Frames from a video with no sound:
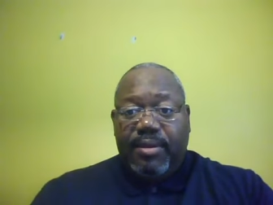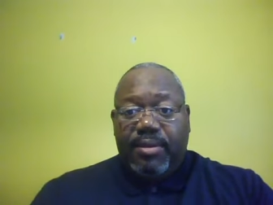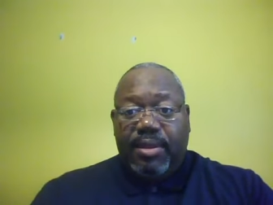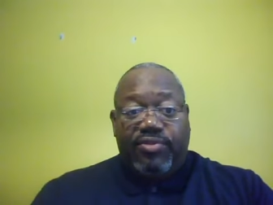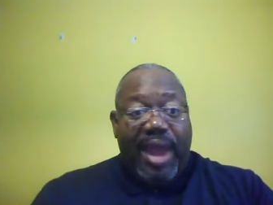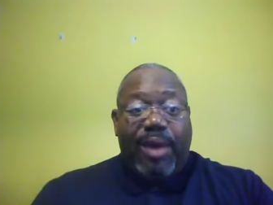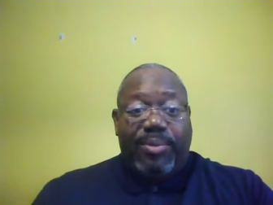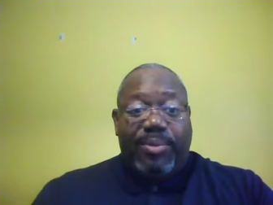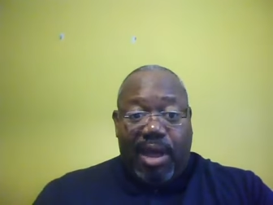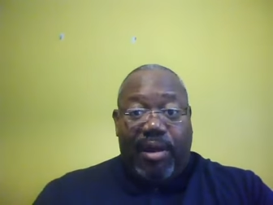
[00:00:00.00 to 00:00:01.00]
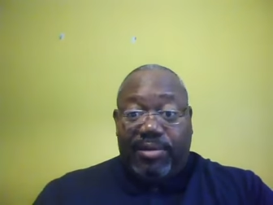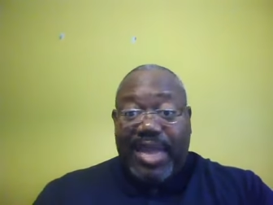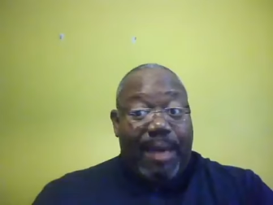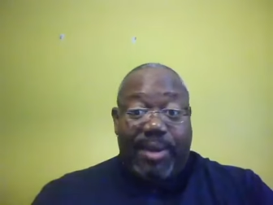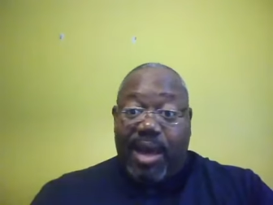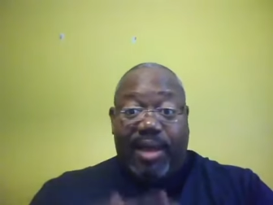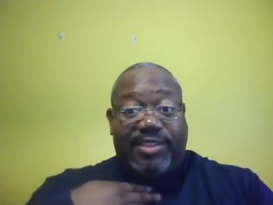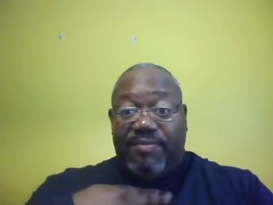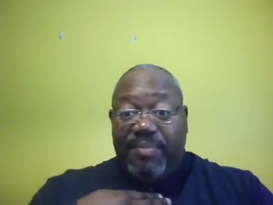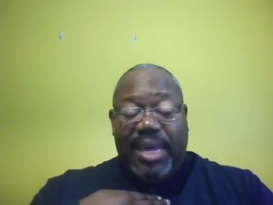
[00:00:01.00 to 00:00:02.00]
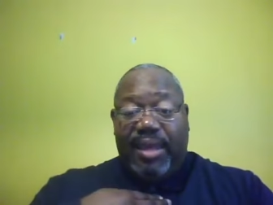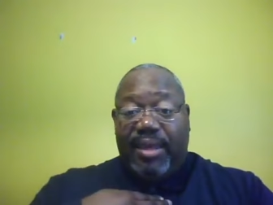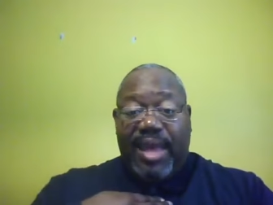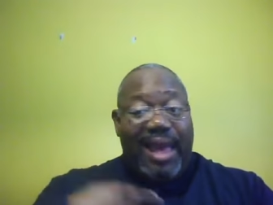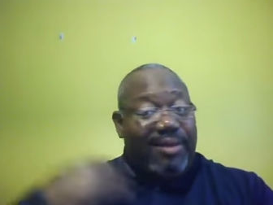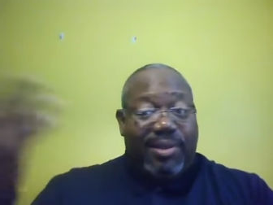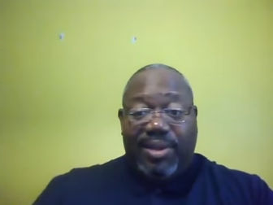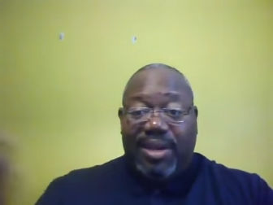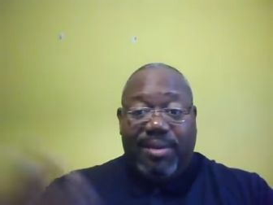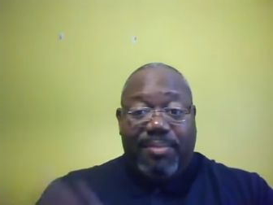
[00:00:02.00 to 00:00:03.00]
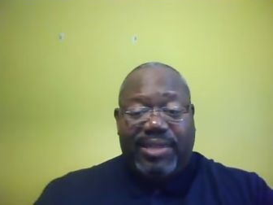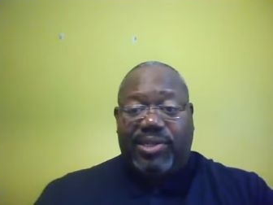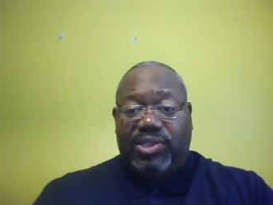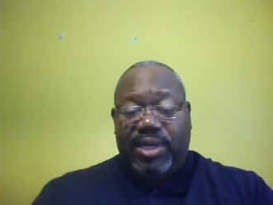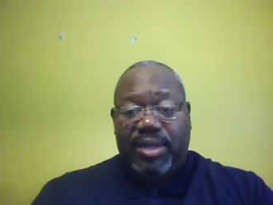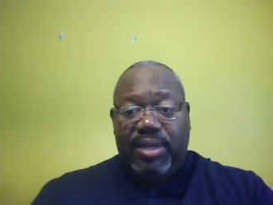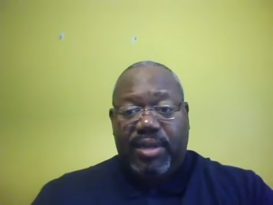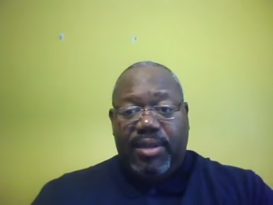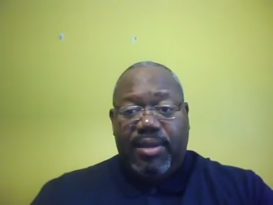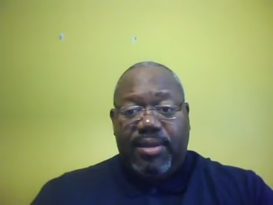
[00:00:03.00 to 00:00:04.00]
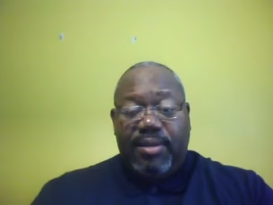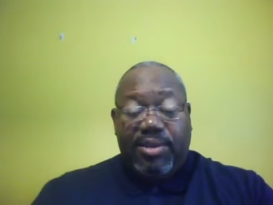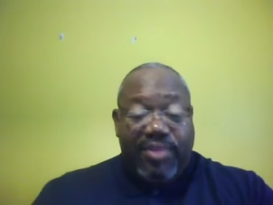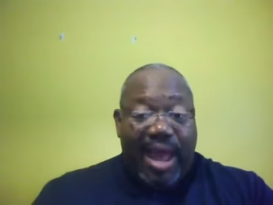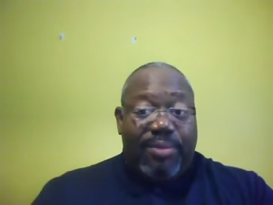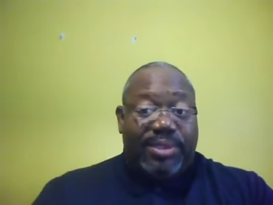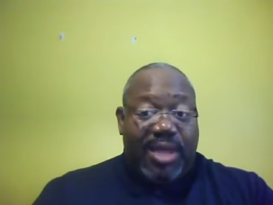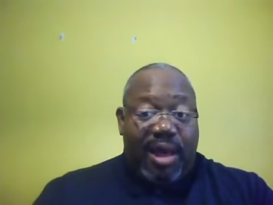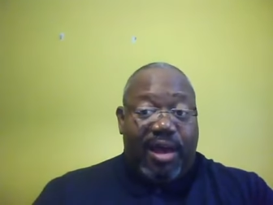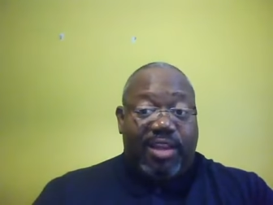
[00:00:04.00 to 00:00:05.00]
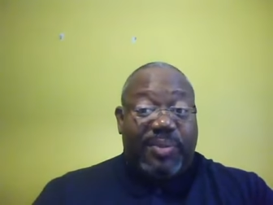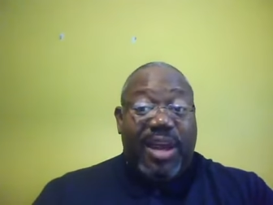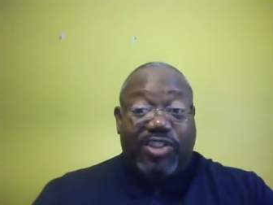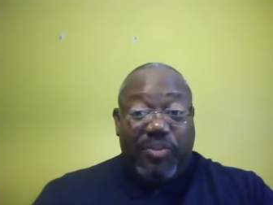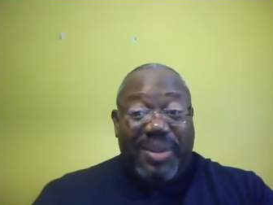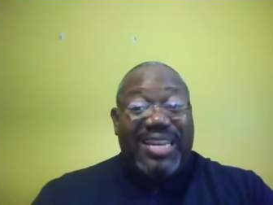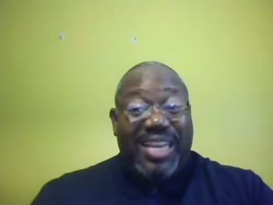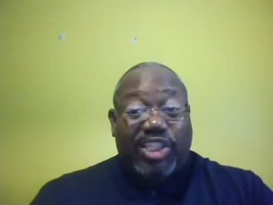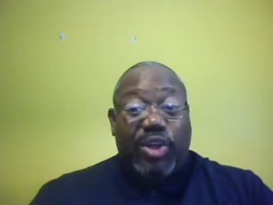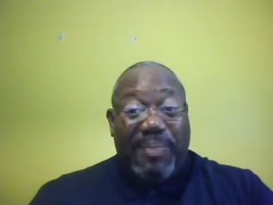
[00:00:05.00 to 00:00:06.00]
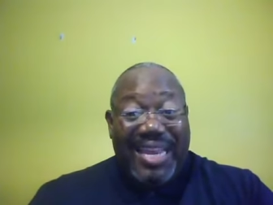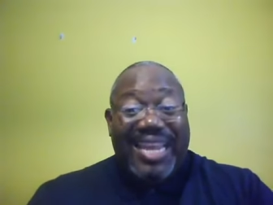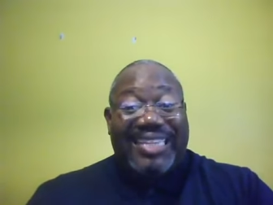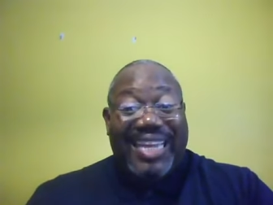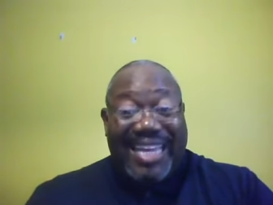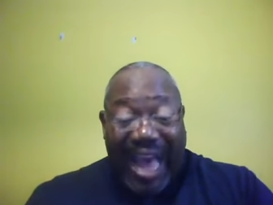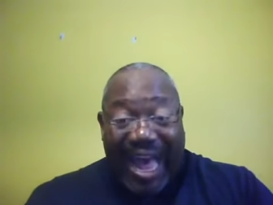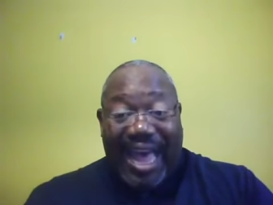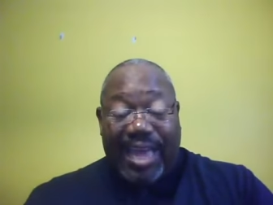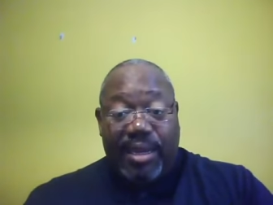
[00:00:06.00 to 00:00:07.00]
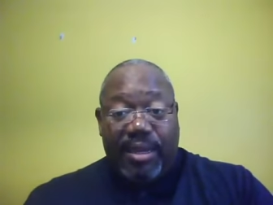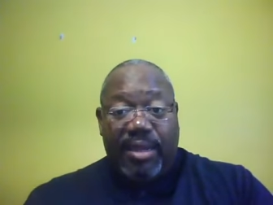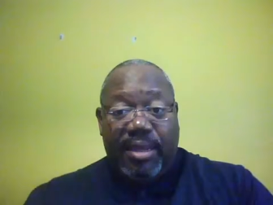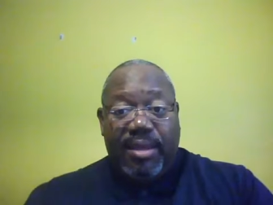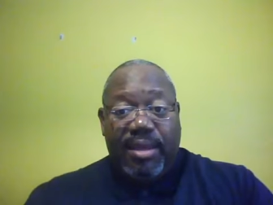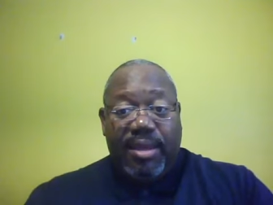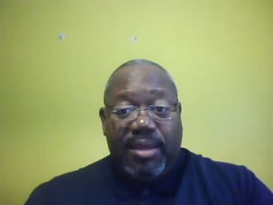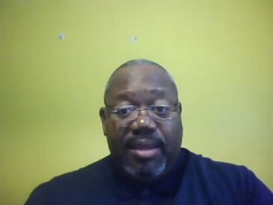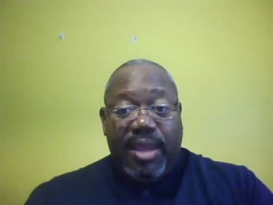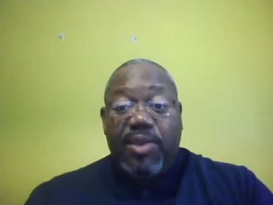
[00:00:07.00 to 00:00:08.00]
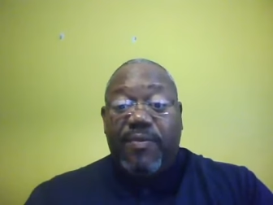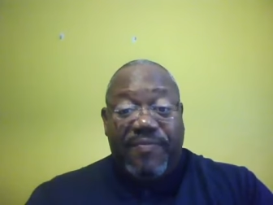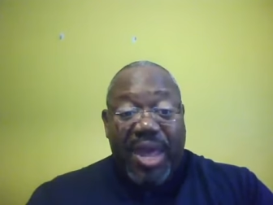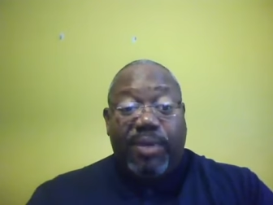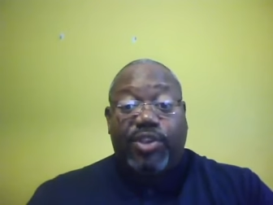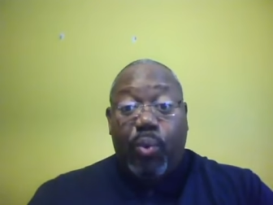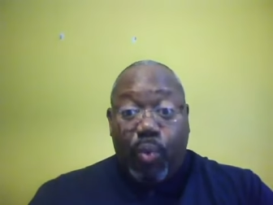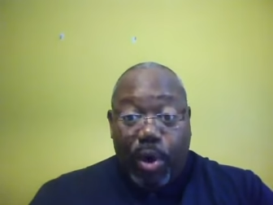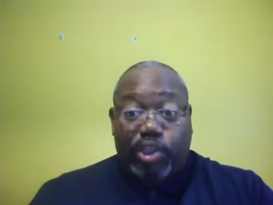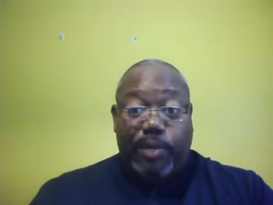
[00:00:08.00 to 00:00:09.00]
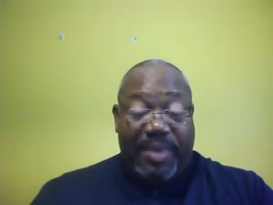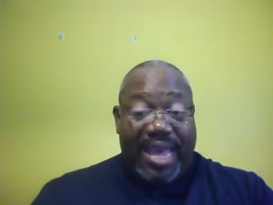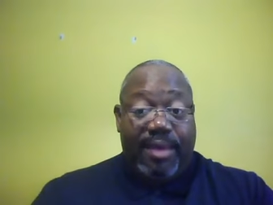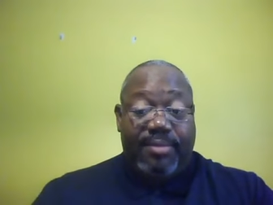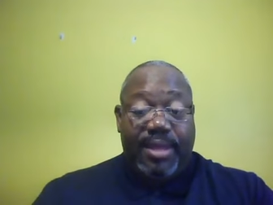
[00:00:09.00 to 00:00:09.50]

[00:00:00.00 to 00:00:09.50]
The drought was caused not because of me. I was only the messenger. The drought was caused because you've been disobedient to God and you failed to worship Him.